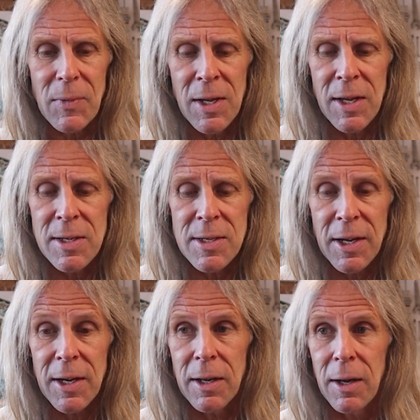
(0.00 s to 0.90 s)
And
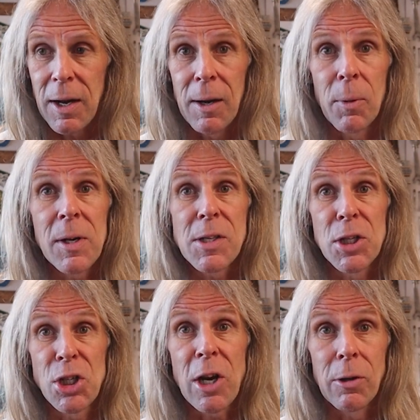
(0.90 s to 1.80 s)
I wanted to
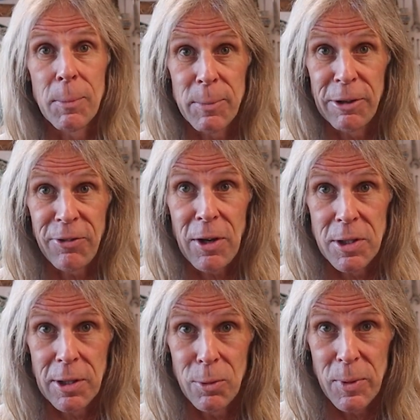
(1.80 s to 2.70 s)
show them on my phone,
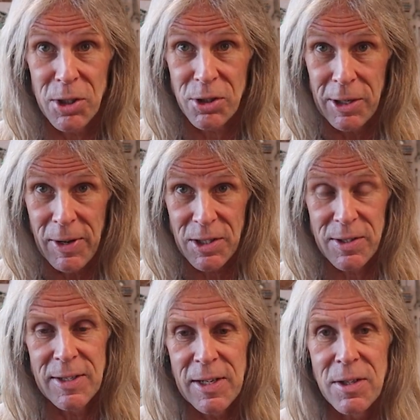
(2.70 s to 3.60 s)
you know, which
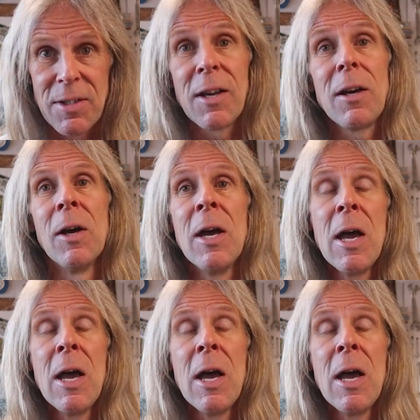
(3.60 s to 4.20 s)
direction they needed to go.